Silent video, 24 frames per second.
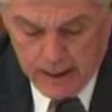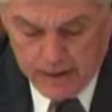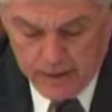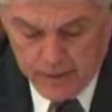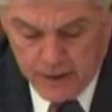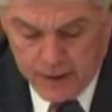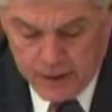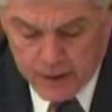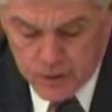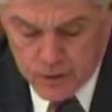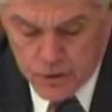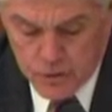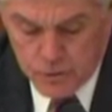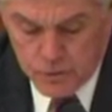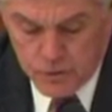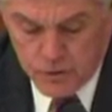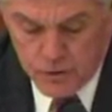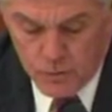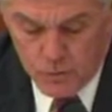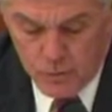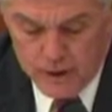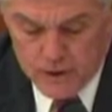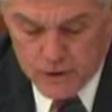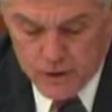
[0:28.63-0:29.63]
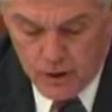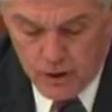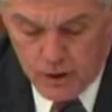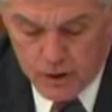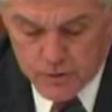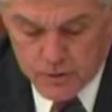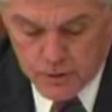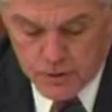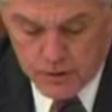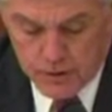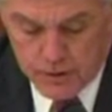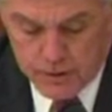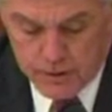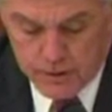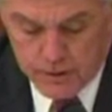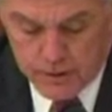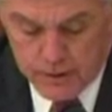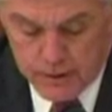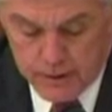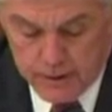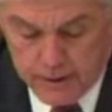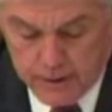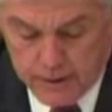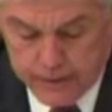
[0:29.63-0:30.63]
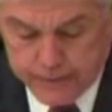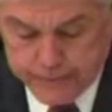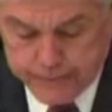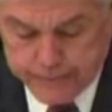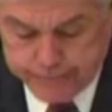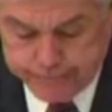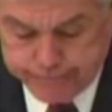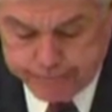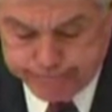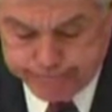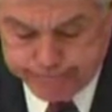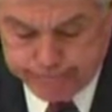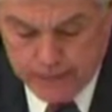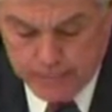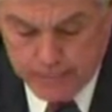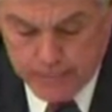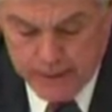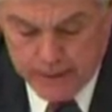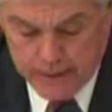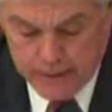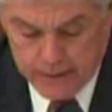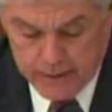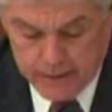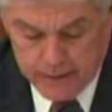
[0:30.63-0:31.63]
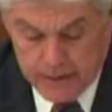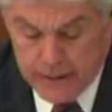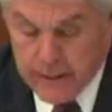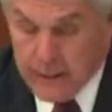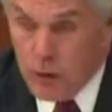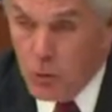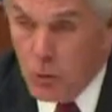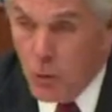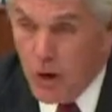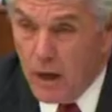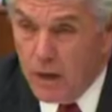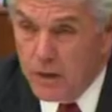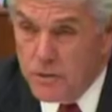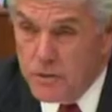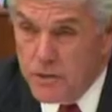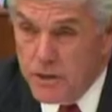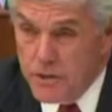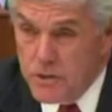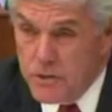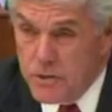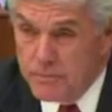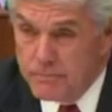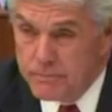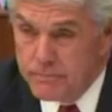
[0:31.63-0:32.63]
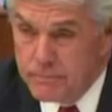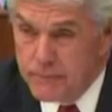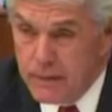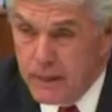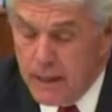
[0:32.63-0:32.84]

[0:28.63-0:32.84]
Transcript: I think, too, that we talked earlier about inequalities.